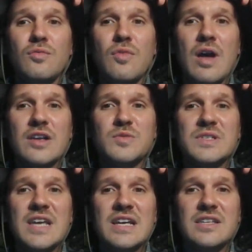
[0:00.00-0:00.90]
as we
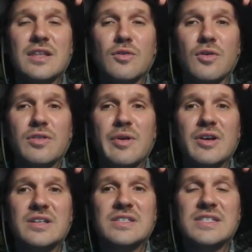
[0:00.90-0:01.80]
take to the North
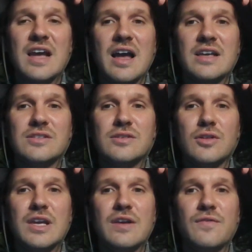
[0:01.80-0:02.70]
American skies
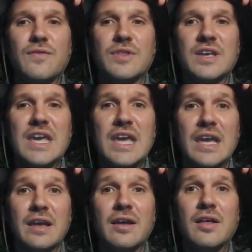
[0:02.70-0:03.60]
looking for the
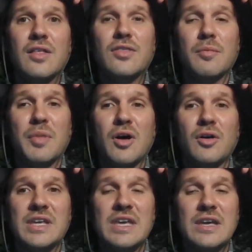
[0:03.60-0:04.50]
king, the
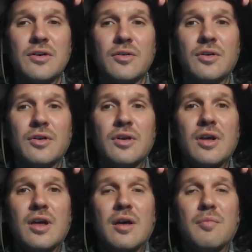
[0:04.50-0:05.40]
bald eagle.
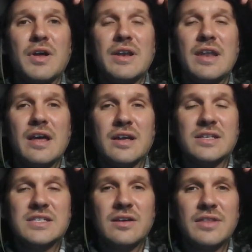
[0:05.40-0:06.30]
But
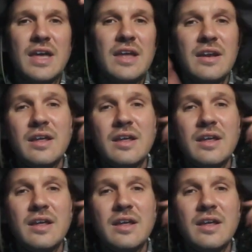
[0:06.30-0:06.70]
until then,